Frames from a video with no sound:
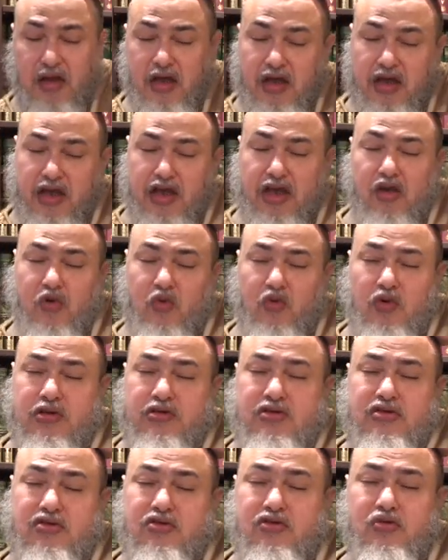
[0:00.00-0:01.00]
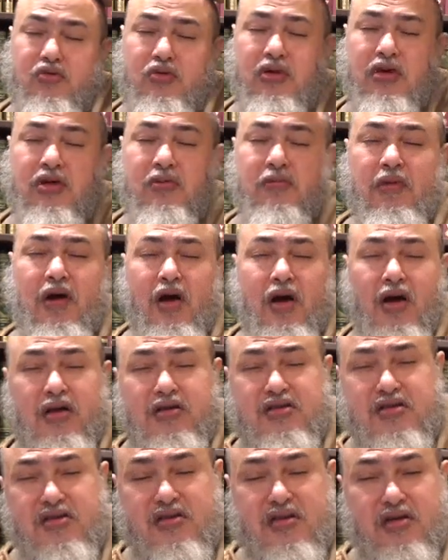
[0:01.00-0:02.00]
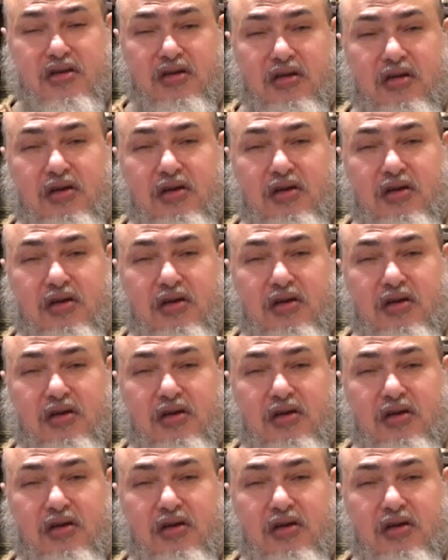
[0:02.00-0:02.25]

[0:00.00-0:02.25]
it was to a mosque